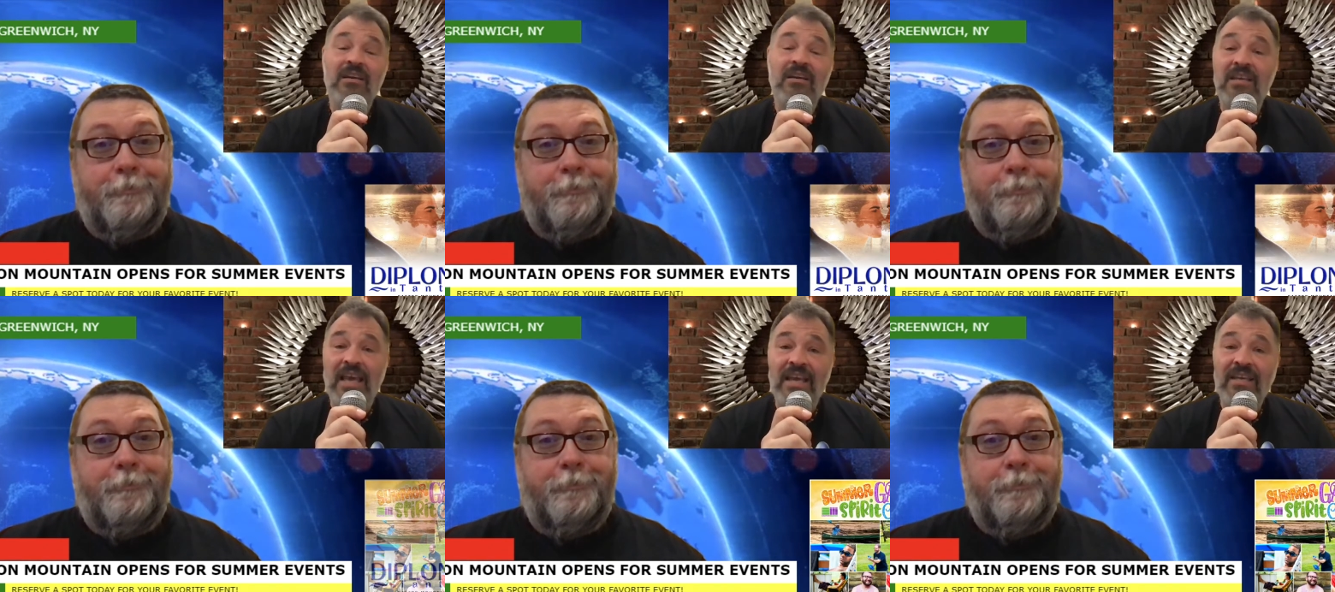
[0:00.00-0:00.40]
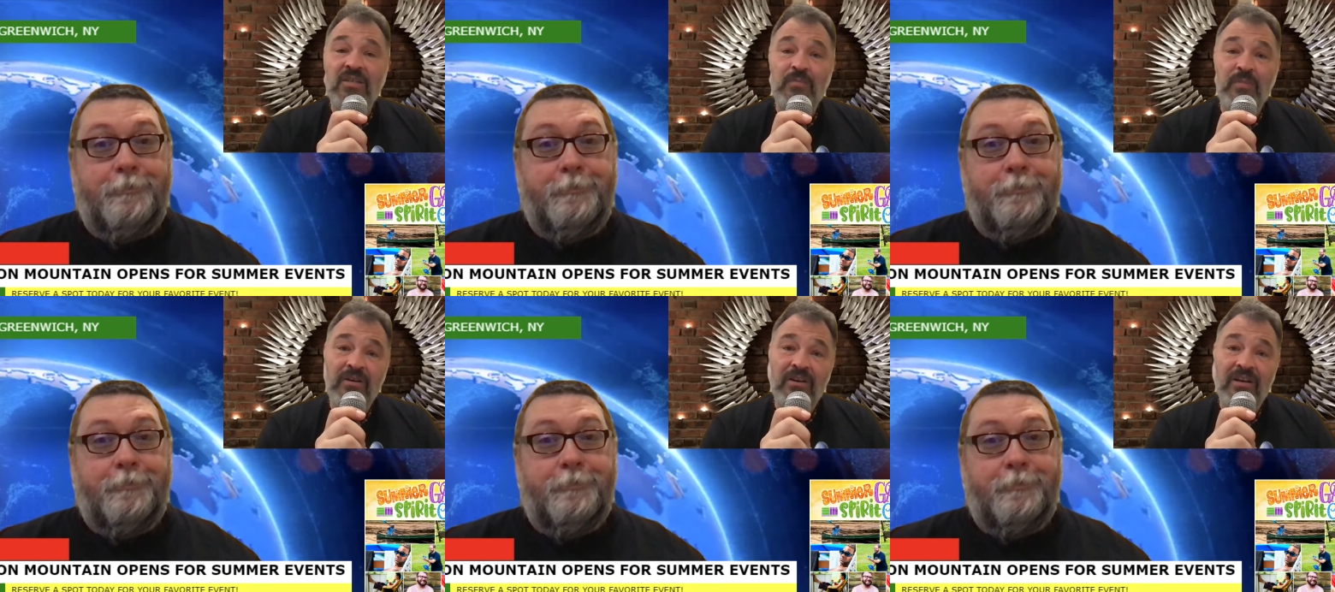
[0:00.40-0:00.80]
Speaker 1: Gay
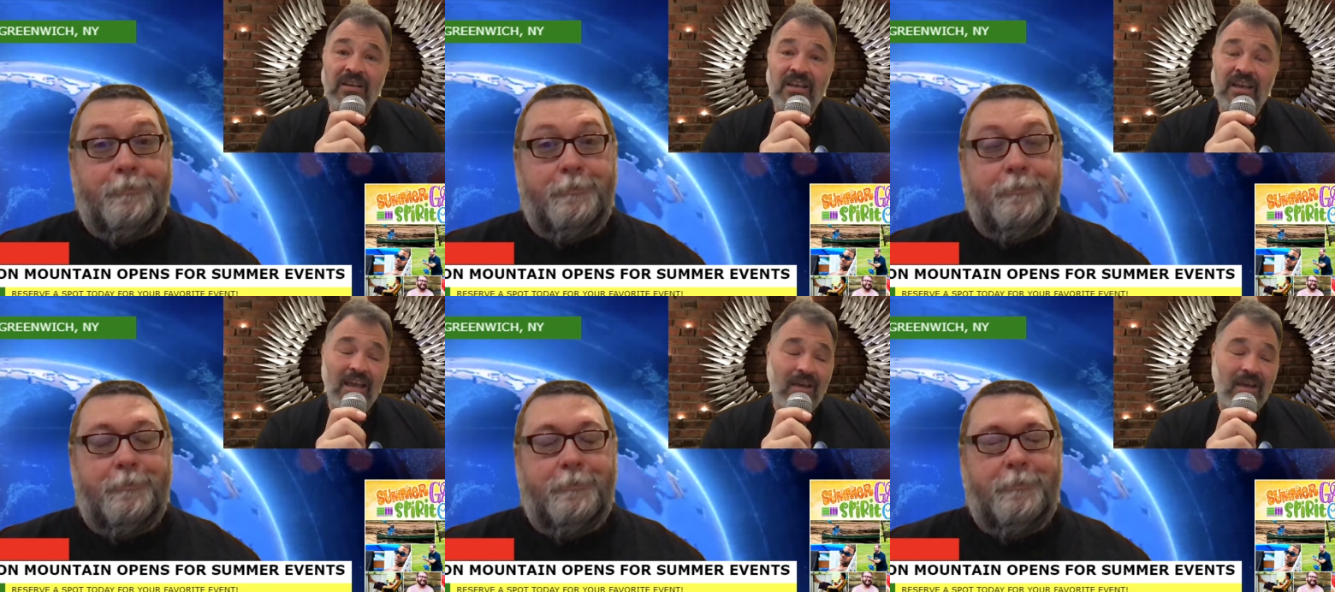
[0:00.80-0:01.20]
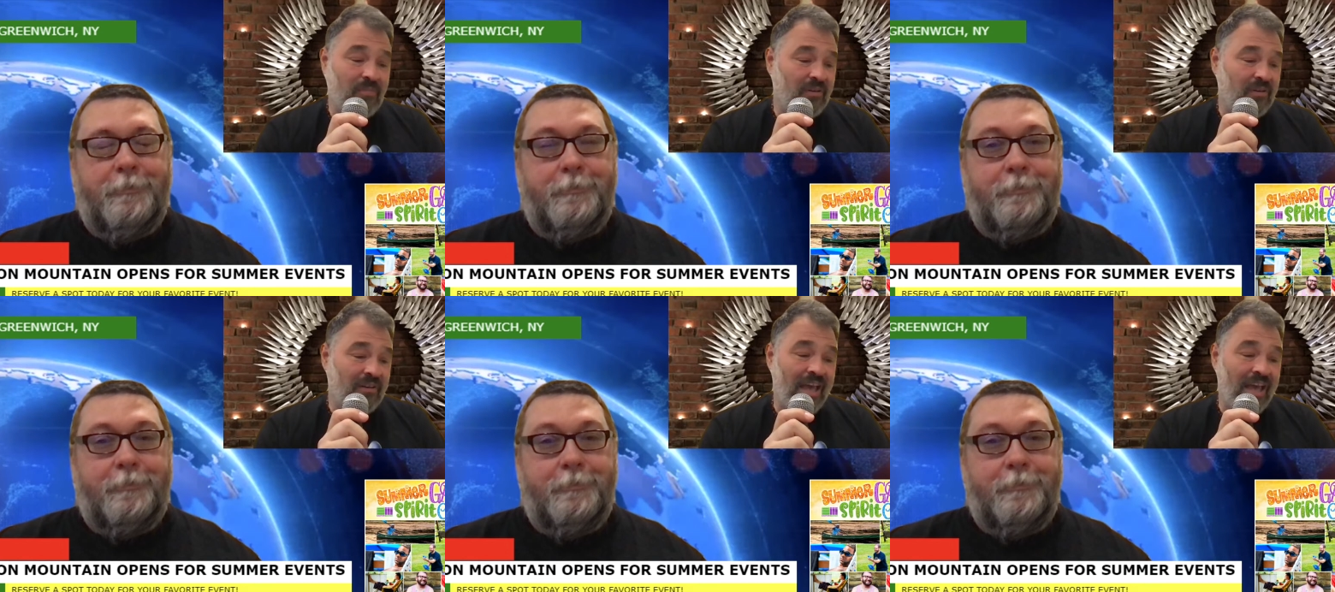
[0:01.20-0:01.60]
Spirit Camp,
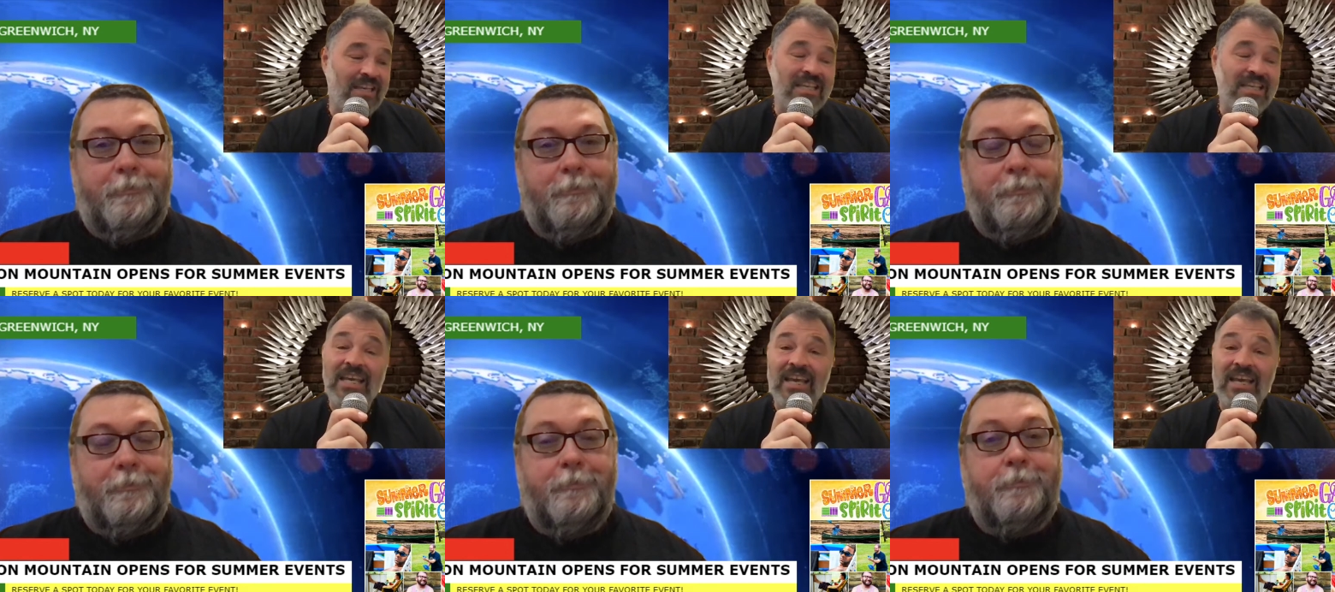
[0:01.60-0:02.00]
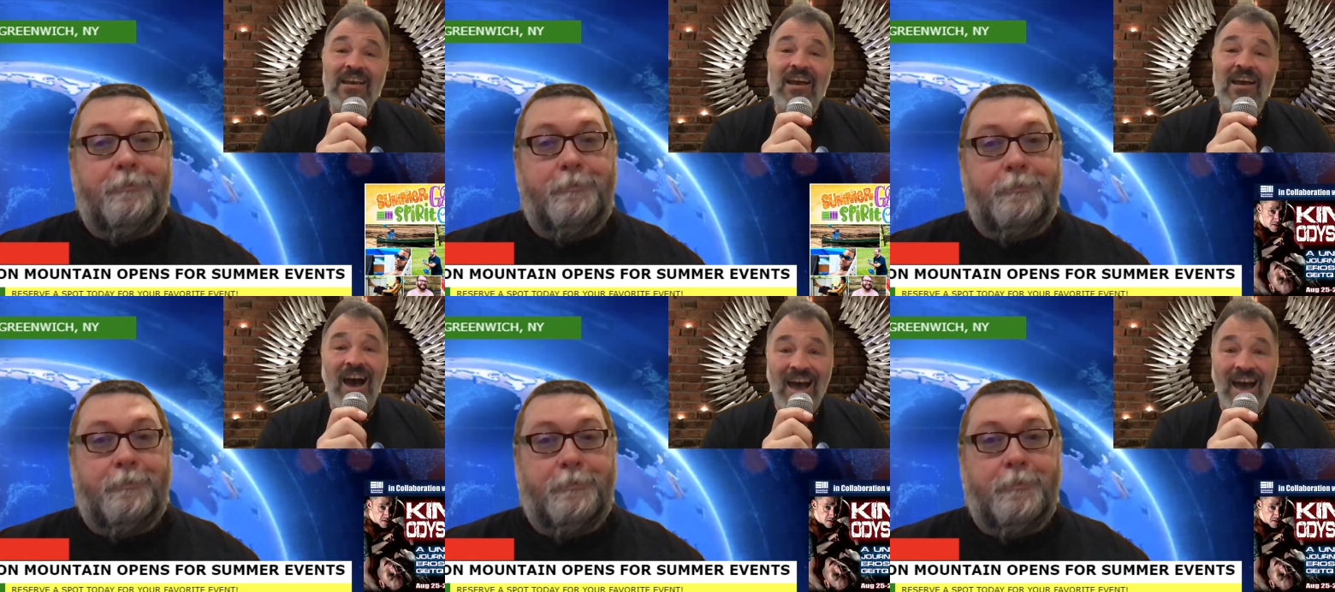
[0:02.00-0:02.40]
and Kink
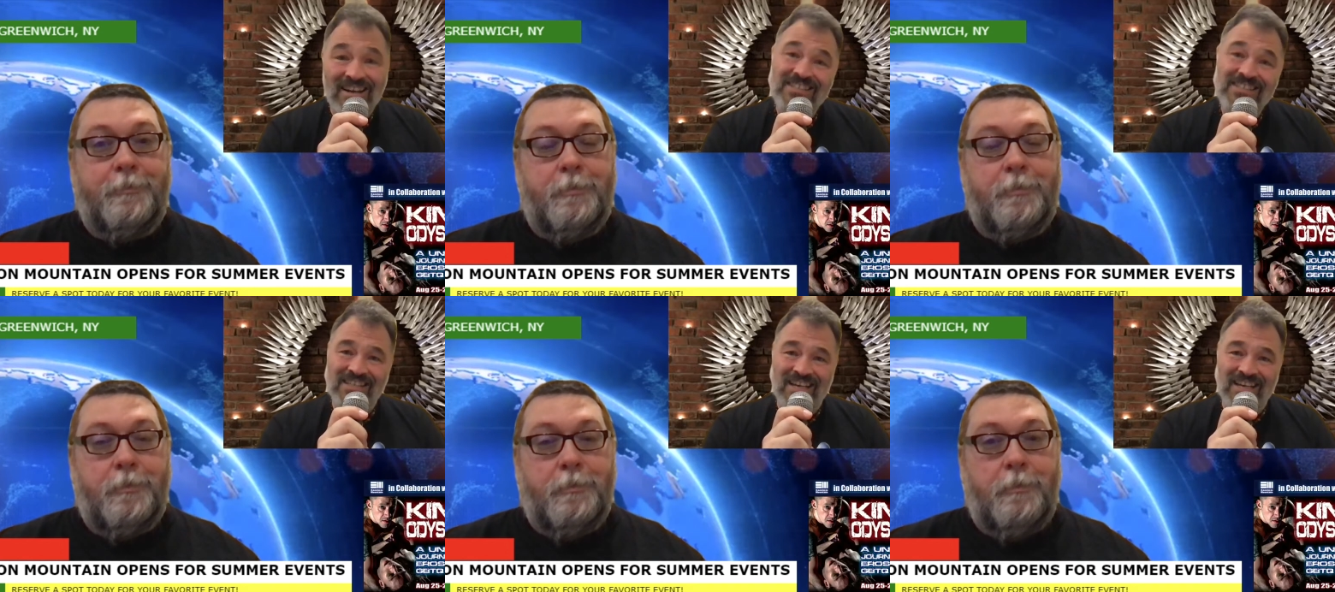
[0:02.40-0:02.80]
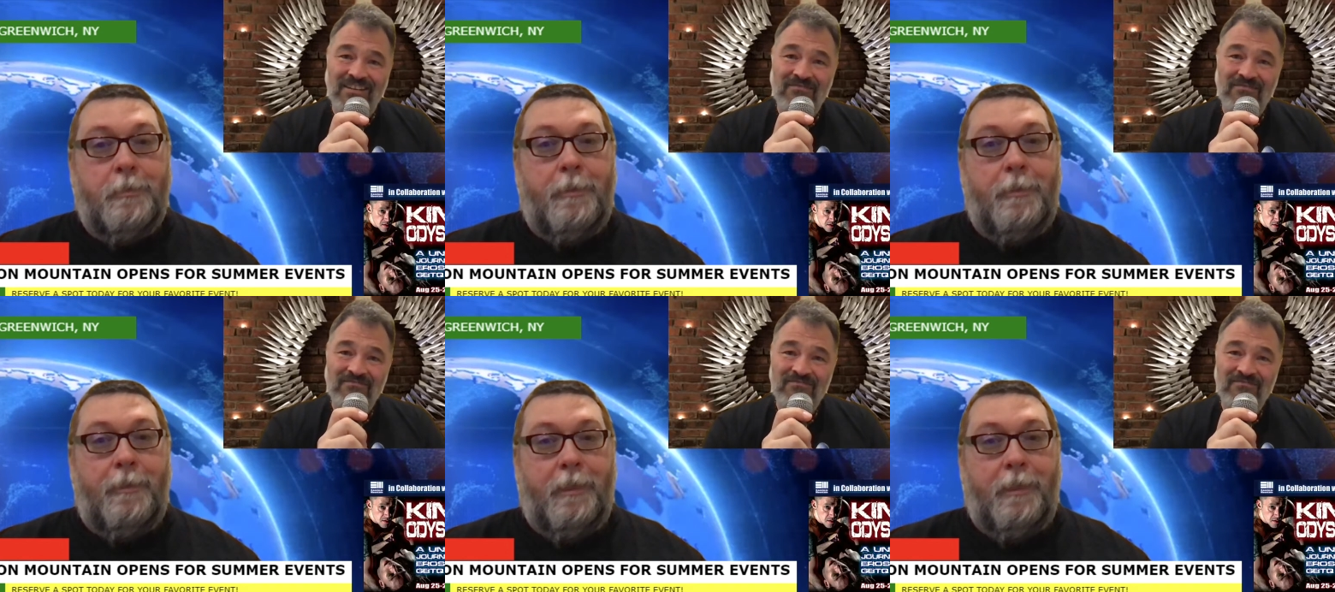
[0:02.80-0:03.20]
Odyssey.